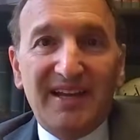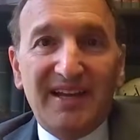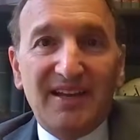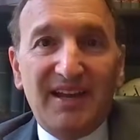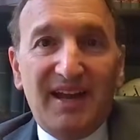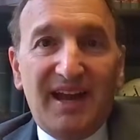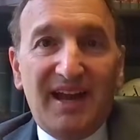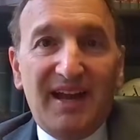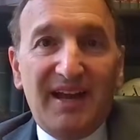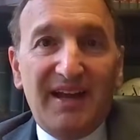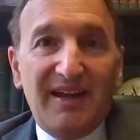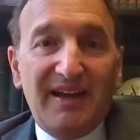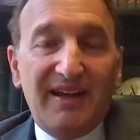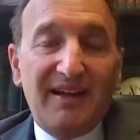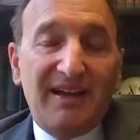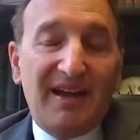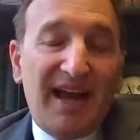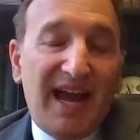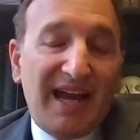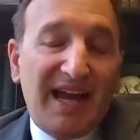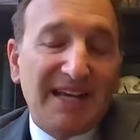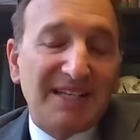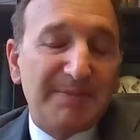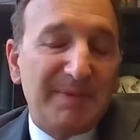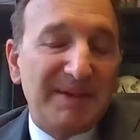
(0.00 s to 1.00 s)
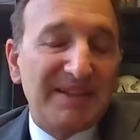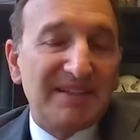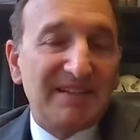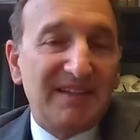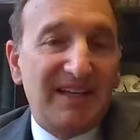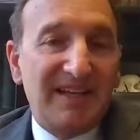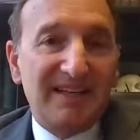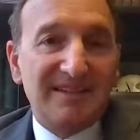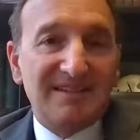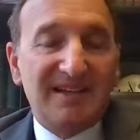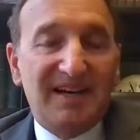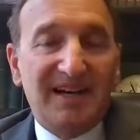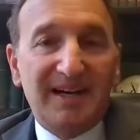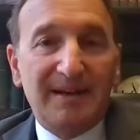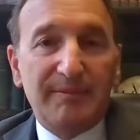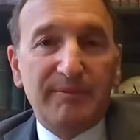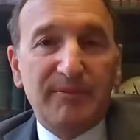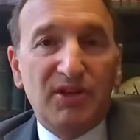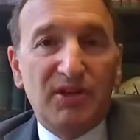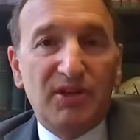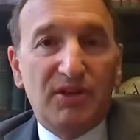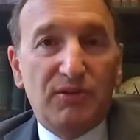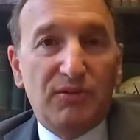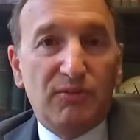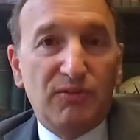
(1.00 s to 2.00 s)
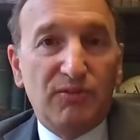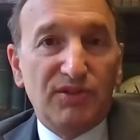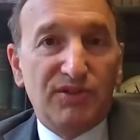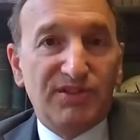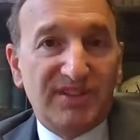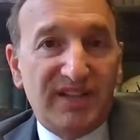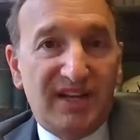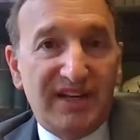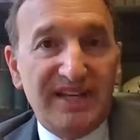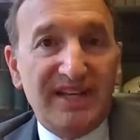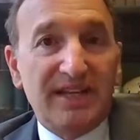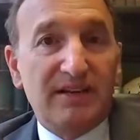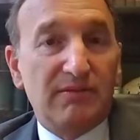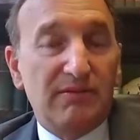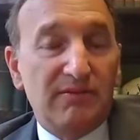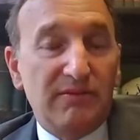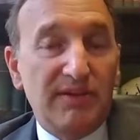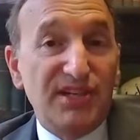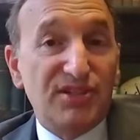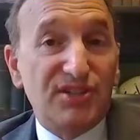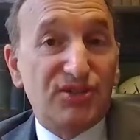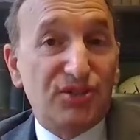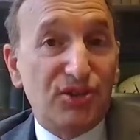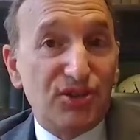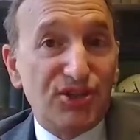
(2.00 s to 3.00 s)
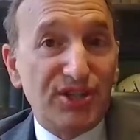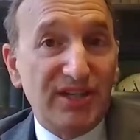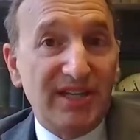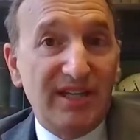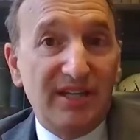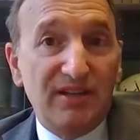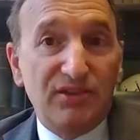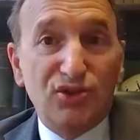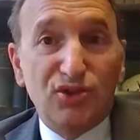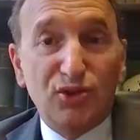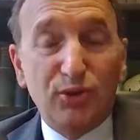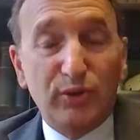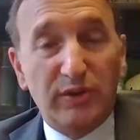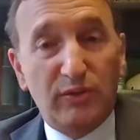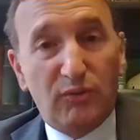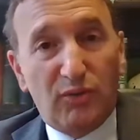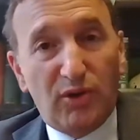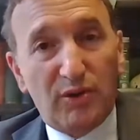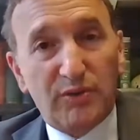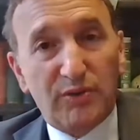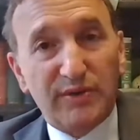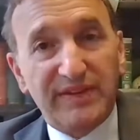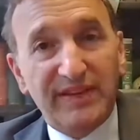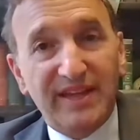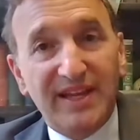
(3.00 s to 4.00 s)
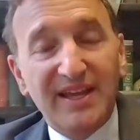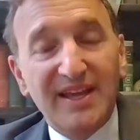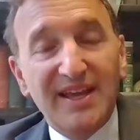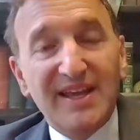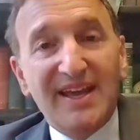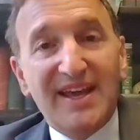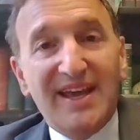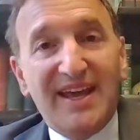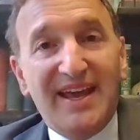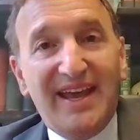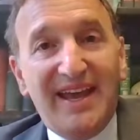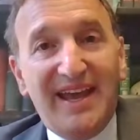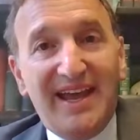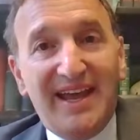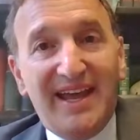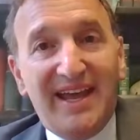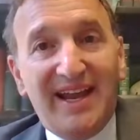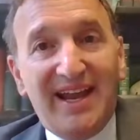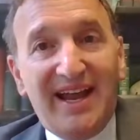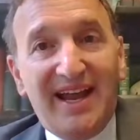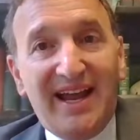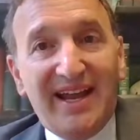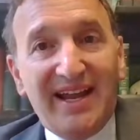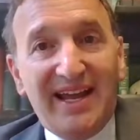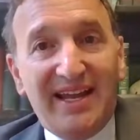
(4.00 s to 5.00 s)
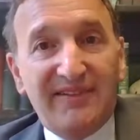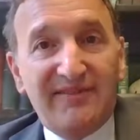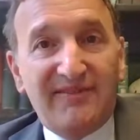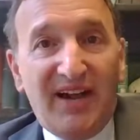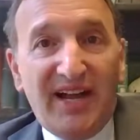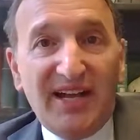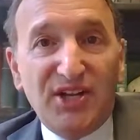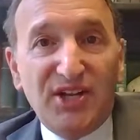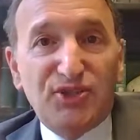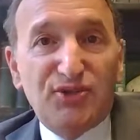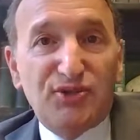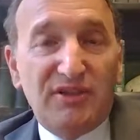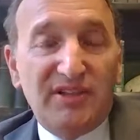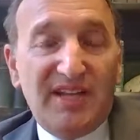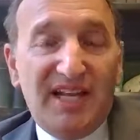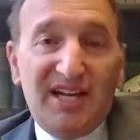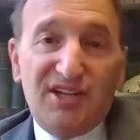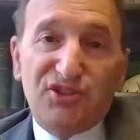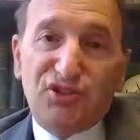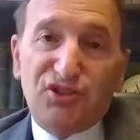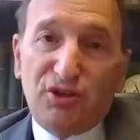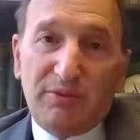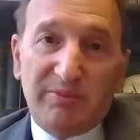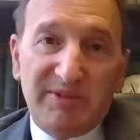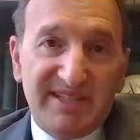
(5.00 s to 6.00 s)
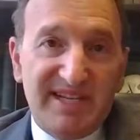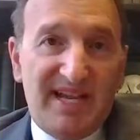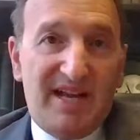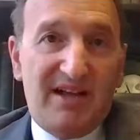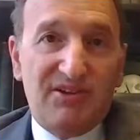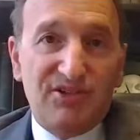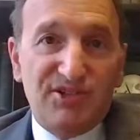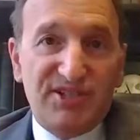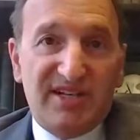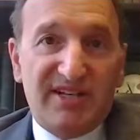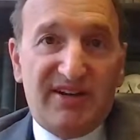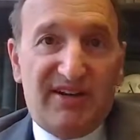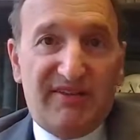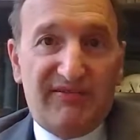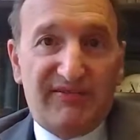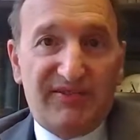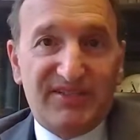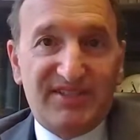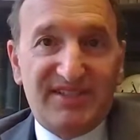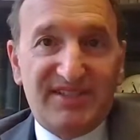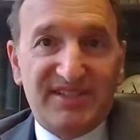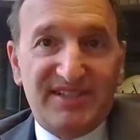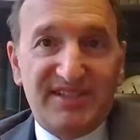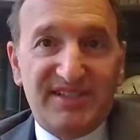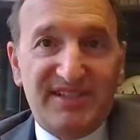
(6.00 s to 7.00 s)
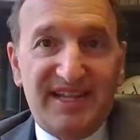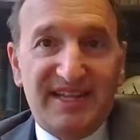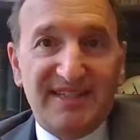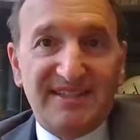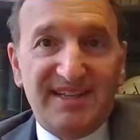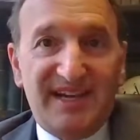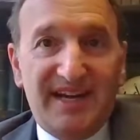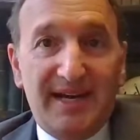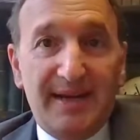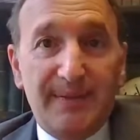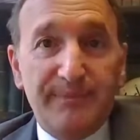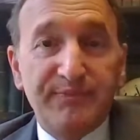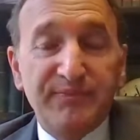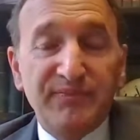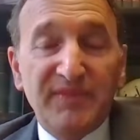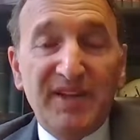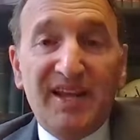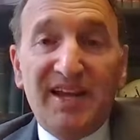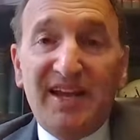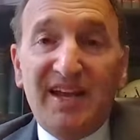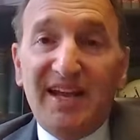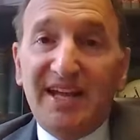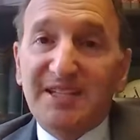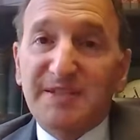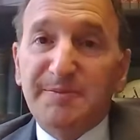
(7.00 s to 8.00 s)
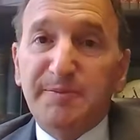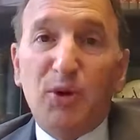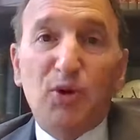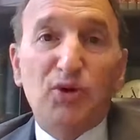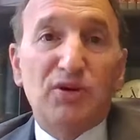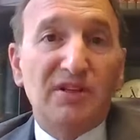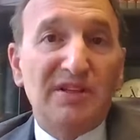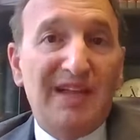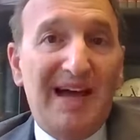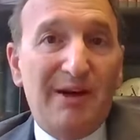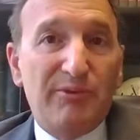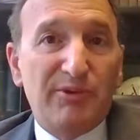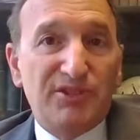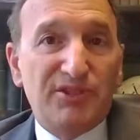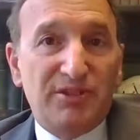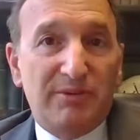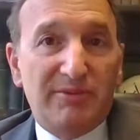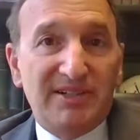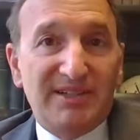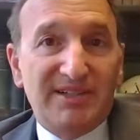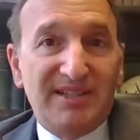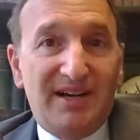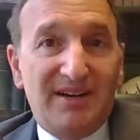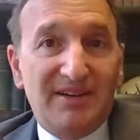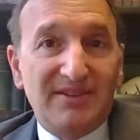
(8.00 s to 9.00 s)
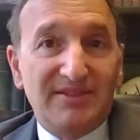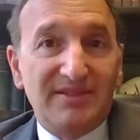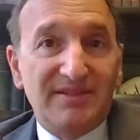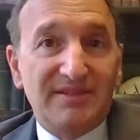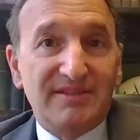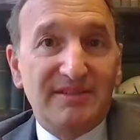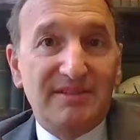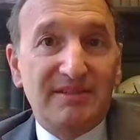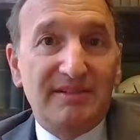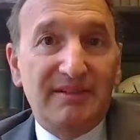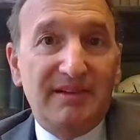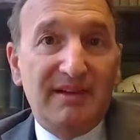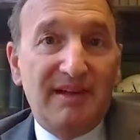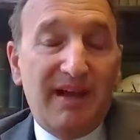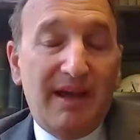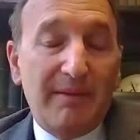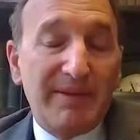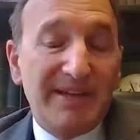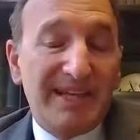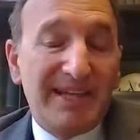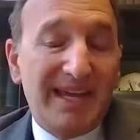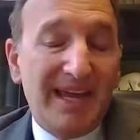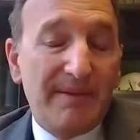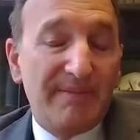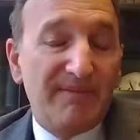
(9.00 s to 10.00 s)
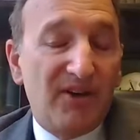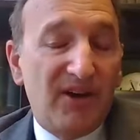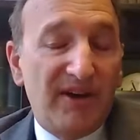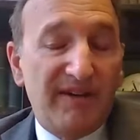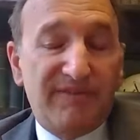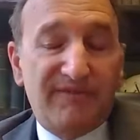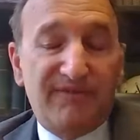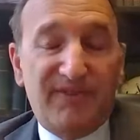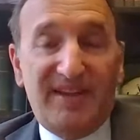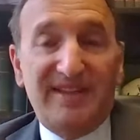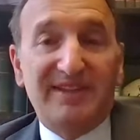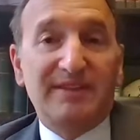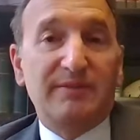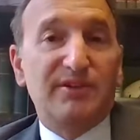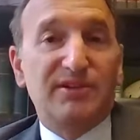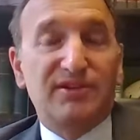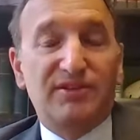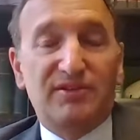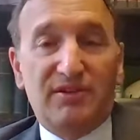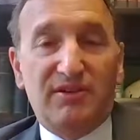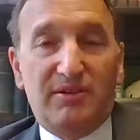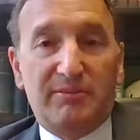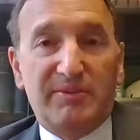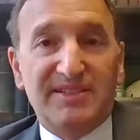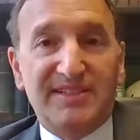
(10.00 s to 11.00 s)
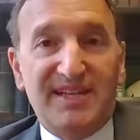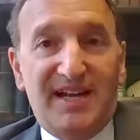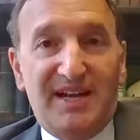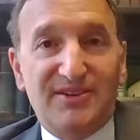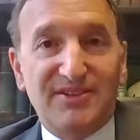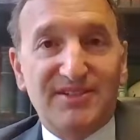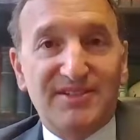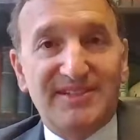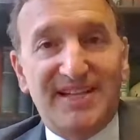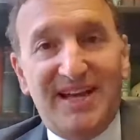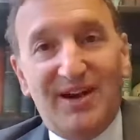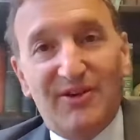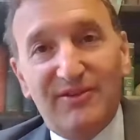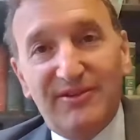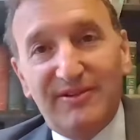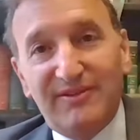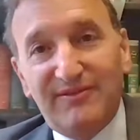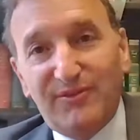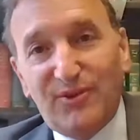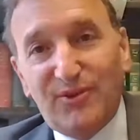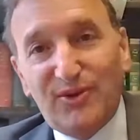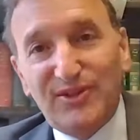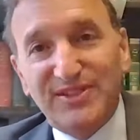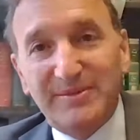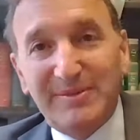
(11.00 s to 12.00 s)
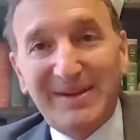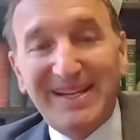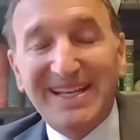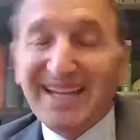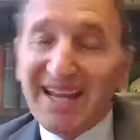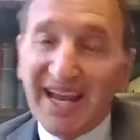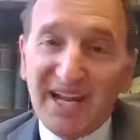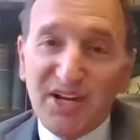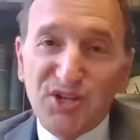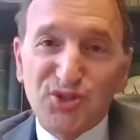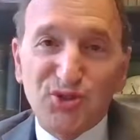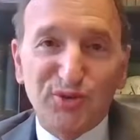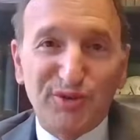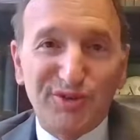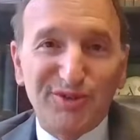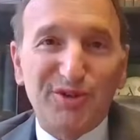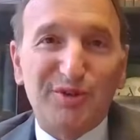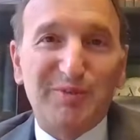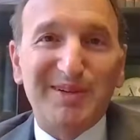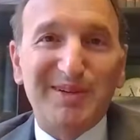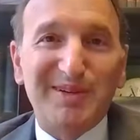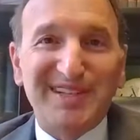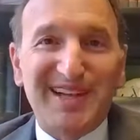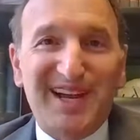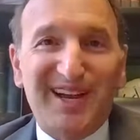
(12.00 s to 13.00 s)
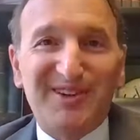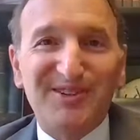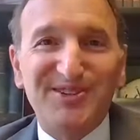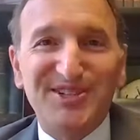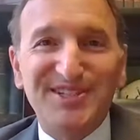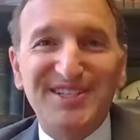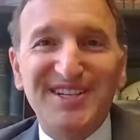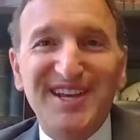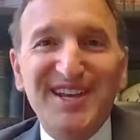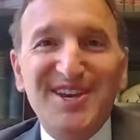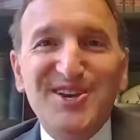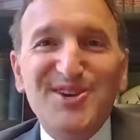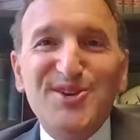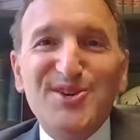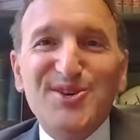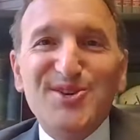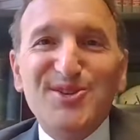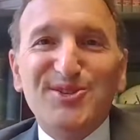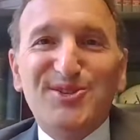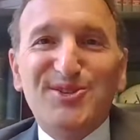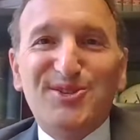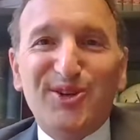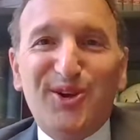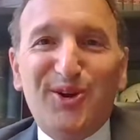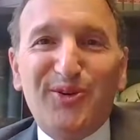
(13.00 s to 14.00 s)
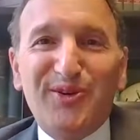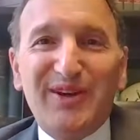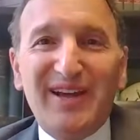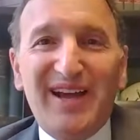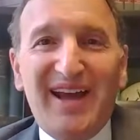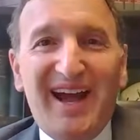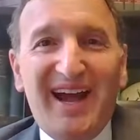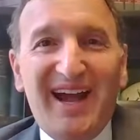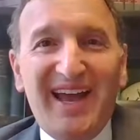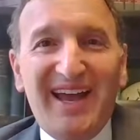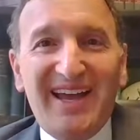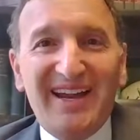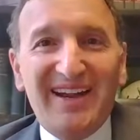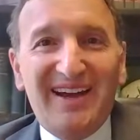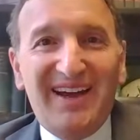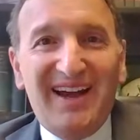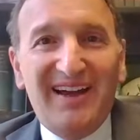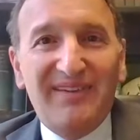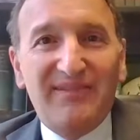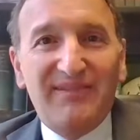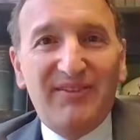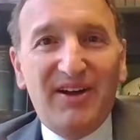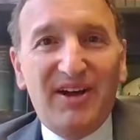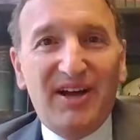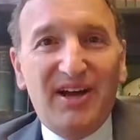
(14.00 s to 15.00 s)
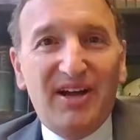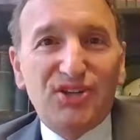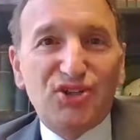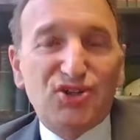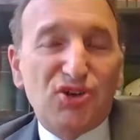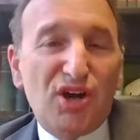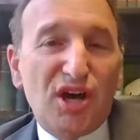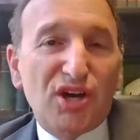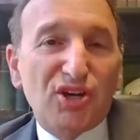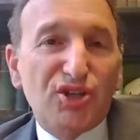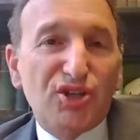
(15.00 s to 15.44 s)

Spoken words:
And I spent a lot of time, studying it, researching it, doing work with it. And I got invited to a lot of dermatology conferences at that time and spoke a lot with dermatologists. I became very friendly with dermatologists. Now, of course, I'm engaged to a dermatologist. So I have a